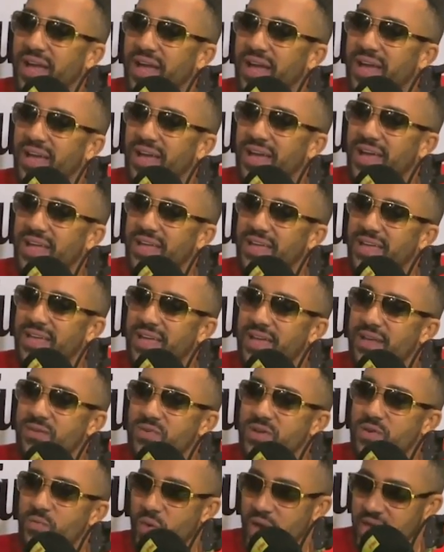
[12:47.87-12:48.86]

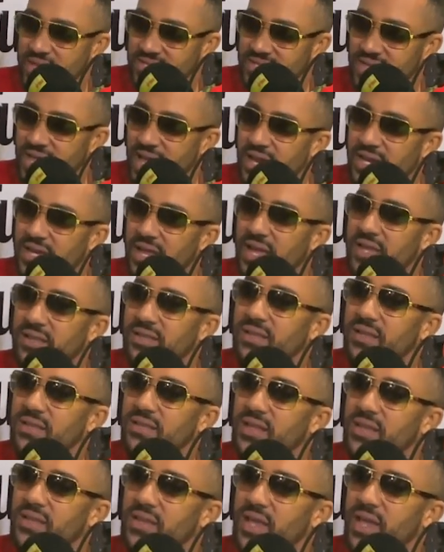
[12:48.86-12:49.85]
Fee. Whereas
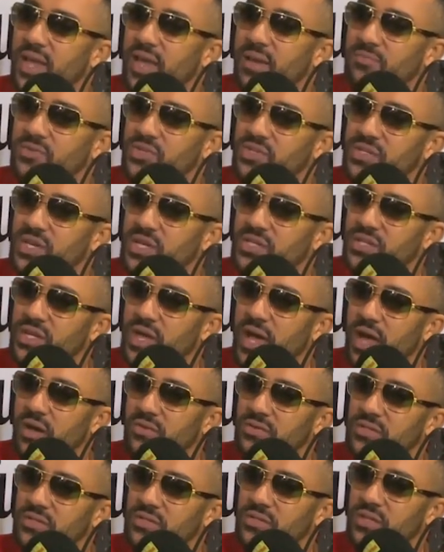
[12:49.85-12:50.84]
they came to search the
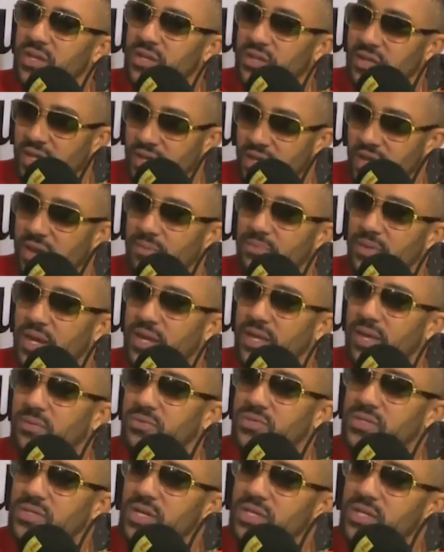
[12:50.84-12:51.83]
house. They came
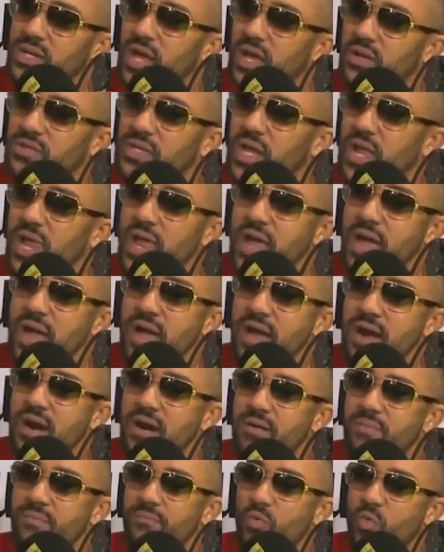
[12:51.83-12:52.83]
to search the house.
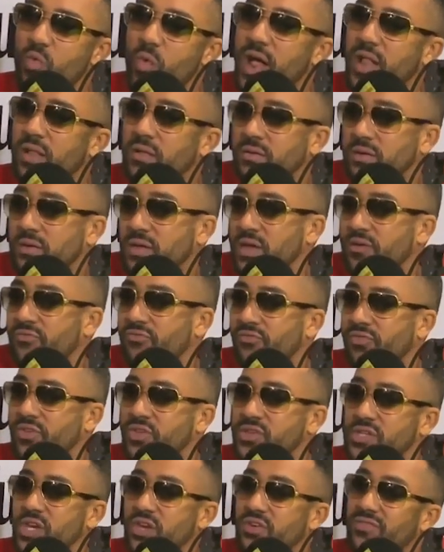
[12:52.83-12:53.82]
Well, if
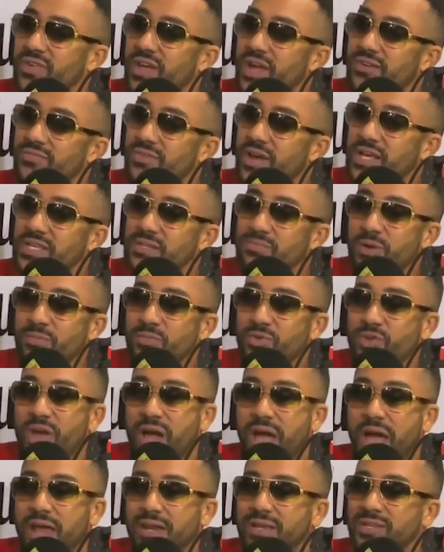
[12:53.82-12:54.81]
you say you've done drugs, maybe
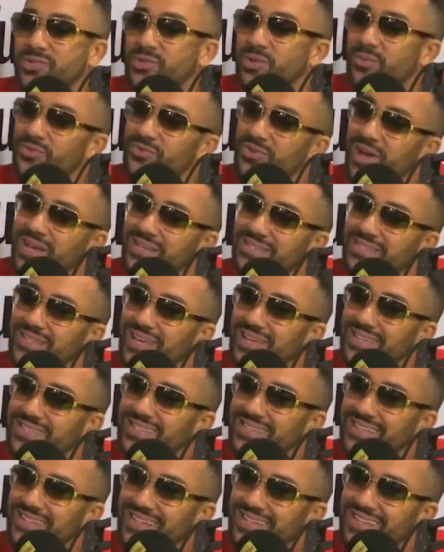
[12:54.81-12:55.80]
you hired this on drugs
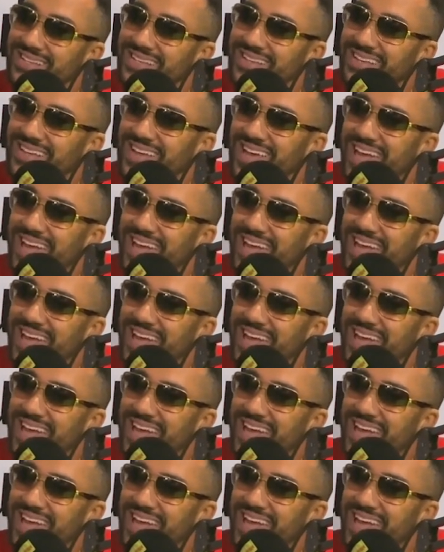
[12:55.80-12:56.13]
there still.